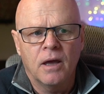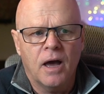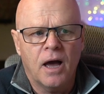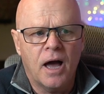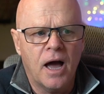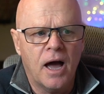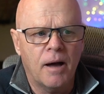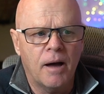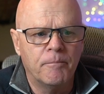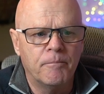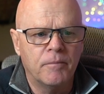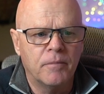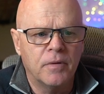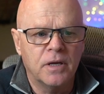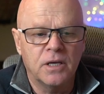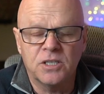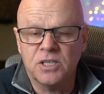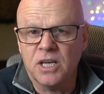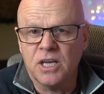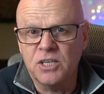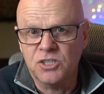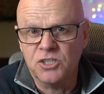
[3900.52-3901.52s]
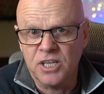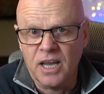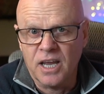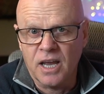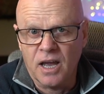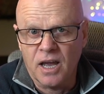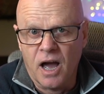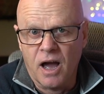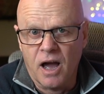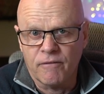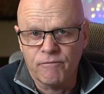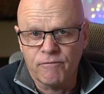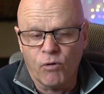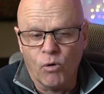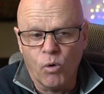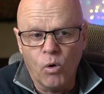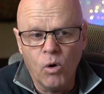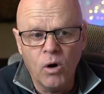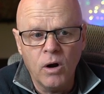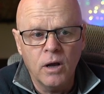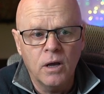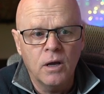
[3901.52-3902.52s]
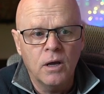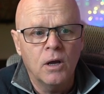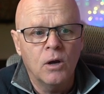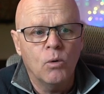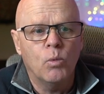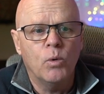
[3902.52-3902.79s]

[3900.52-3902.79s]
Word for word: um, is, is the R4.